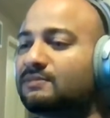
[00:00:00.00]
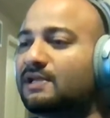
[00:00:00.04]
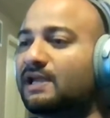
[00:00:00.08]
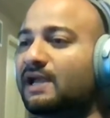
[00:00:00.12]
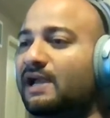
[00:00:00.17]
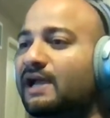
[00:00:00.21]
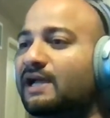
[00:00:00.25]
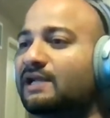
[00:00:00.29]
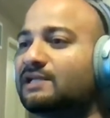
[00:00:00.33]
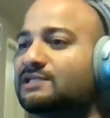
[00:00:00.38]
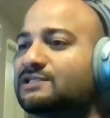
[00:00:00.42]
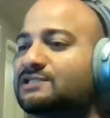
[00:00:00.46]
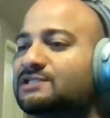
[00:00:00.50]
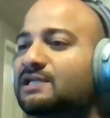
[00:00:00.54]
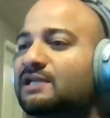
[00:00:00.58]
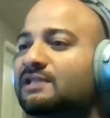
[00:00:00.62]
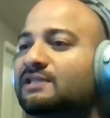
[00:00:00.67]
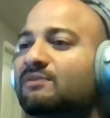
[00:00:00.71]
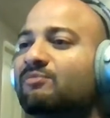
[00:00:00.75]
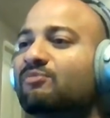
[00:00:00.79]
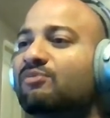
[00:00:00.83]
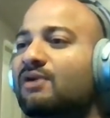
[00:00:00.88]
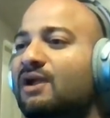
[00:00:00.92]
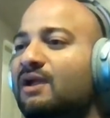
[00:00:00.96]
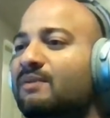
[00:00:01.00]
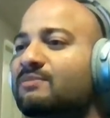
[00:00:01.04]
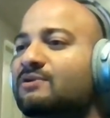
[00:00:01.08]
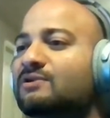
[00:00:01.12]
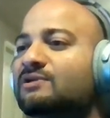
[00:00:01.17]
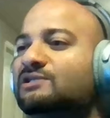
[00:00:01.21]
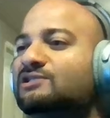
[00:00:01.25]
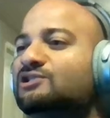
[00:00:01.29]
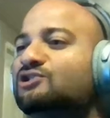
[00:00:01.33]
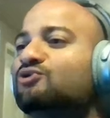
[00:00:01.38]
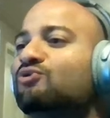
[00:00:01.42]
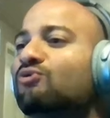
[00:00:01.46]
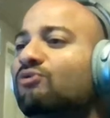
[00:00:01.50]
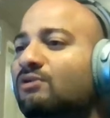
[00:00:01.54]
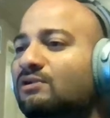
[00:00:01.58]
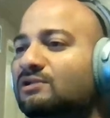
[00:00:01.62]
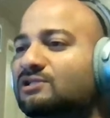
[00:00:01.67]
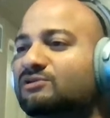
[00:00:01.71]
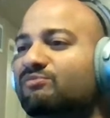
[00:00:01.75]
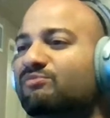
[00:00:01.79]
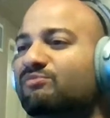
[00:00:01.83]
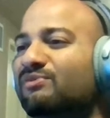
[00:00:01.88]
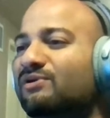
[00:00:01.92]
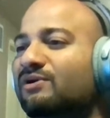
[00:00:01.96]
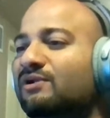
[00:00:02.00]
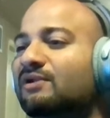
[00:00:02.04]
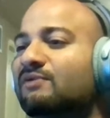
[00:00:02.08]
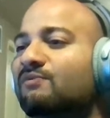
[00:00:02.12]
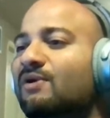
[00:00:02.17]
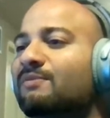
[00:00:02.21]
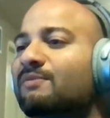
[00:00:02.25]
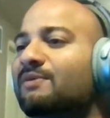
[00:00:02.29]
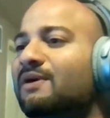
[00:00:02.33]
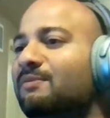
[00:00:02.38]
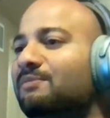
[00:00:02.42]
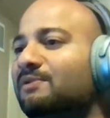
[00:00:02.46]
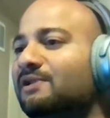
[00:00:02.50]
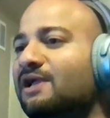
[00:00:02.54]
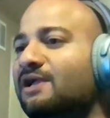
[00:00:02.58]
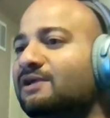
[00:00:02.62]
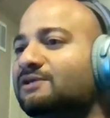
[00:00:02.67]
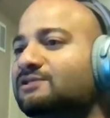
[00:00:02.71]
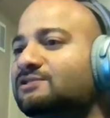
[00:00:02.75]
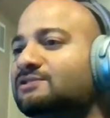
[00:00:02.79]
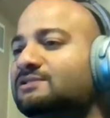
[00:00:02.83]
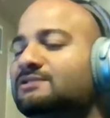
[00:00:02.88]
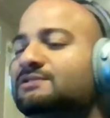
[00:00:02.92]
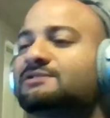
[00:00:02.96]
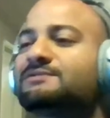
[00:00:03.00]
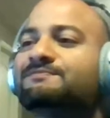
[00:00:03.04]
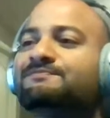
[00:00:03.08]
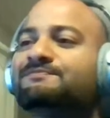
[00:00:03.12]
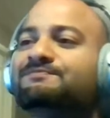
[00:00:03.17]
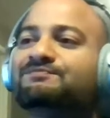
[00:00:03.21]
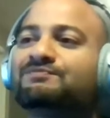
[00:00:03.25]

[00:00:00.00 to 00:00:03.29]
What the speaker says: as the primary tool to build web applications.